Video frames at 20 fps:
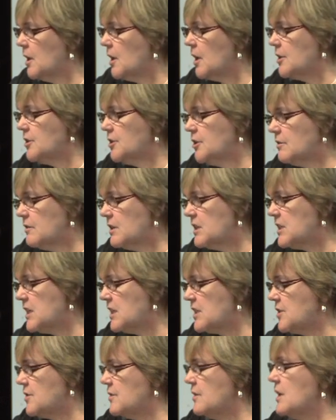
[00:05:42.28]
A new
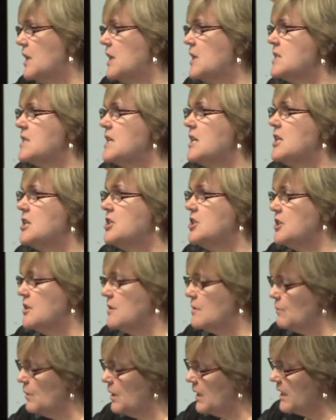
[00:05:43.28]

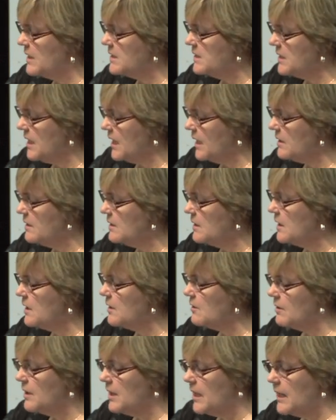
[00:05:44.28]
industrialisation will undoubtedly
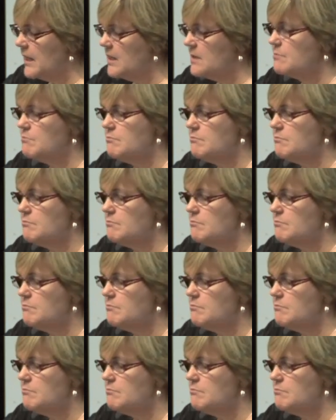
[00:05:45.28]
create